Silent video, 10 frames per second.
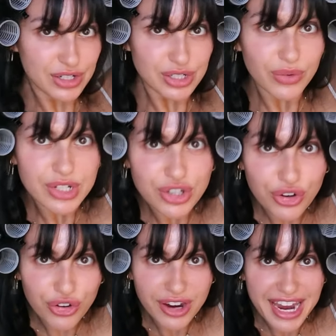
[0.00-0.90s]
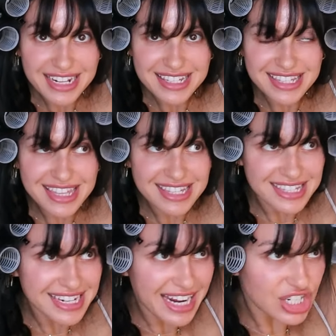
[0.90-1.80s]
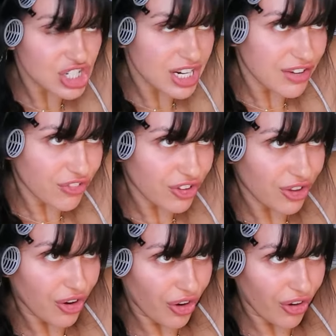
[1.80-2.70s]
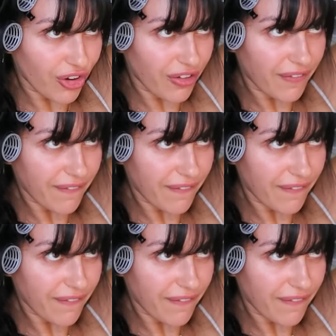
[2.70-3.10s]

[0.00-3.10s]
So it creates this tension for the curl.